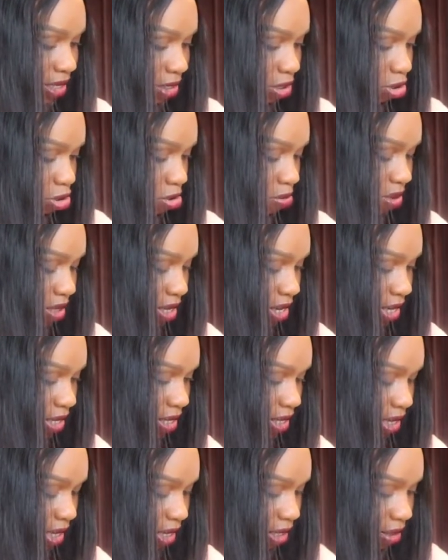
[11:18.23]
did to me
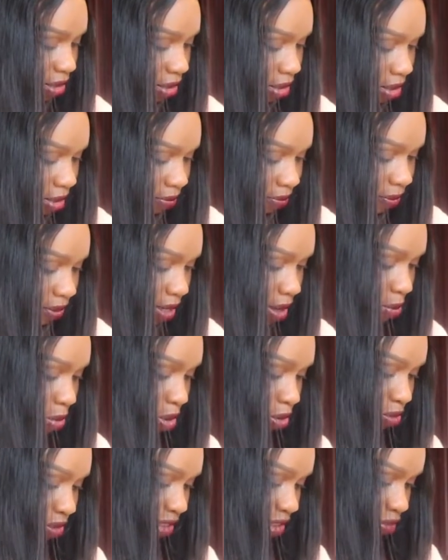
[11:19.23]
that day. I'm always